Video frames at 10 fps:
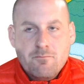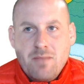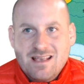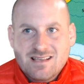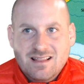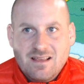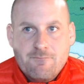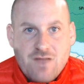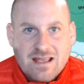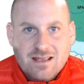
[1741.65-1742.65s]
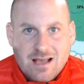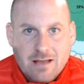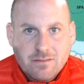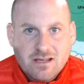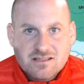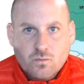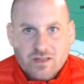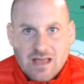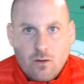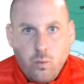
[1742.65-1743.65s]
basically fight communism
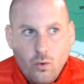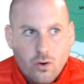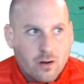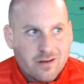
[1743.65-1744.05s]
without war.